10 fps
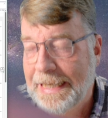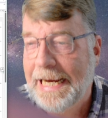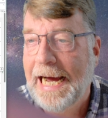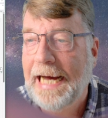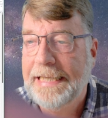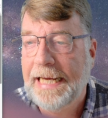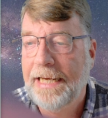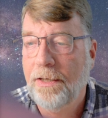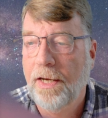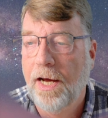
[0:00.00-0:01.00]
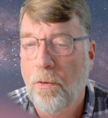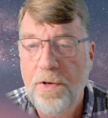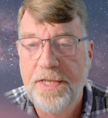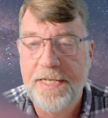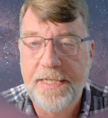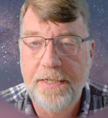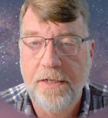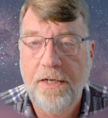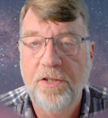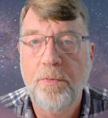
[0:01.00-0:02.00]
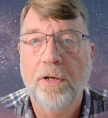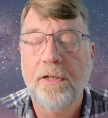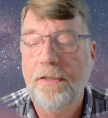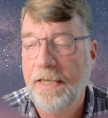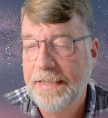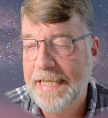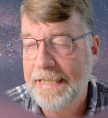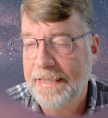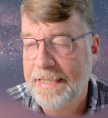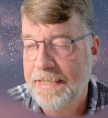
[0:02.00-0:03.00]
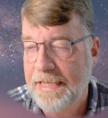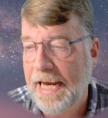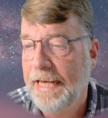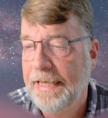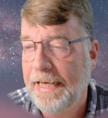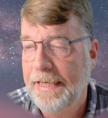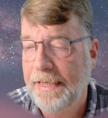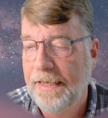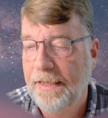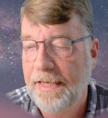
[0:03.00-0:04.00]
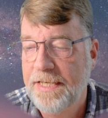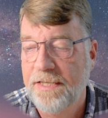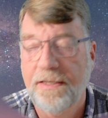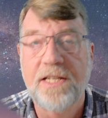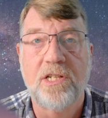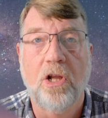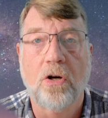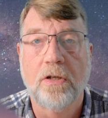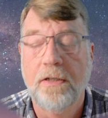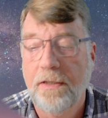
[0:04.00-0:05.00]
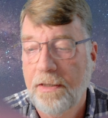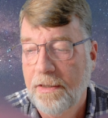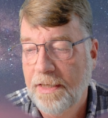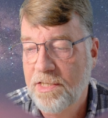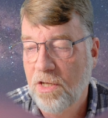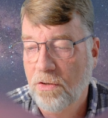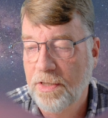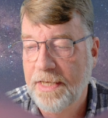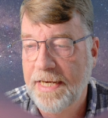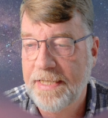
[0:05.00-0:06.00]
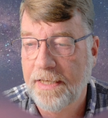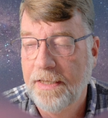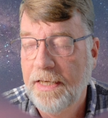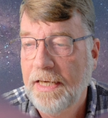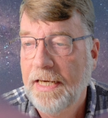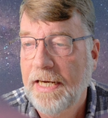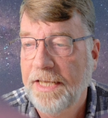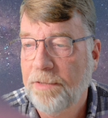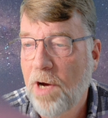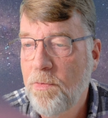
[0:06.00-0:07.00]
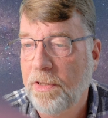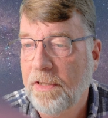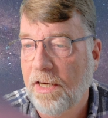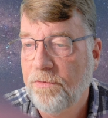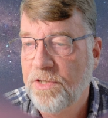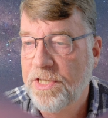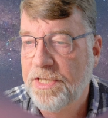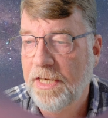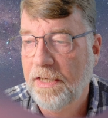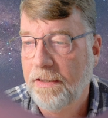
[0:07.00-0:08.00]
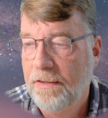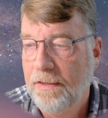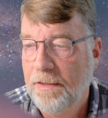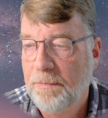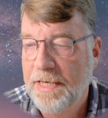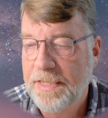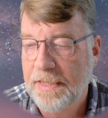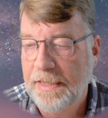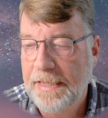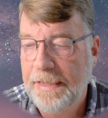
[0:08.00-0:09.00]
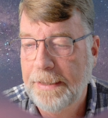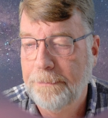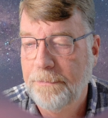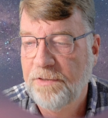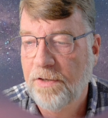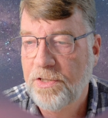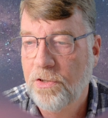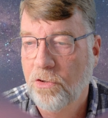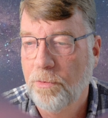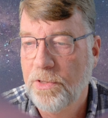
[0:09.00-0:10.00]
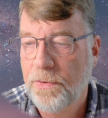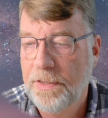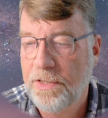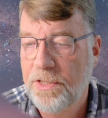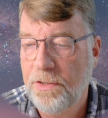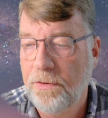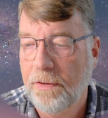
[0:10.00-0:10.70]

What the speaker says: And then with this Earth model, I take this and then let's log the data. At the moment, I've just basically, if I toggle between the two,